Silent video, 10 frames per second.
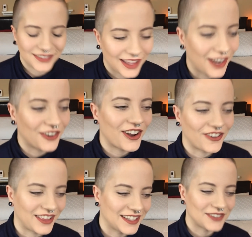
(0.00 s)
I don't
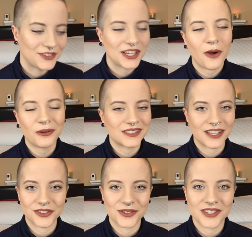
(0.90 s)
know, like, we always
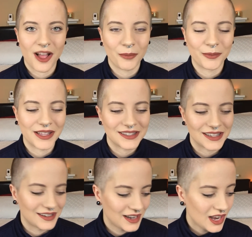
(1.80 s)
got those compliments,
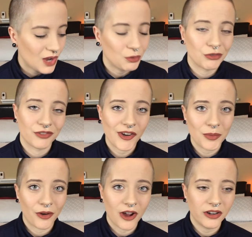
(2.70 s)
and we were very
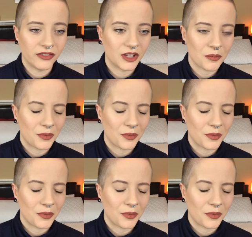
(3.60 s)
proud of it.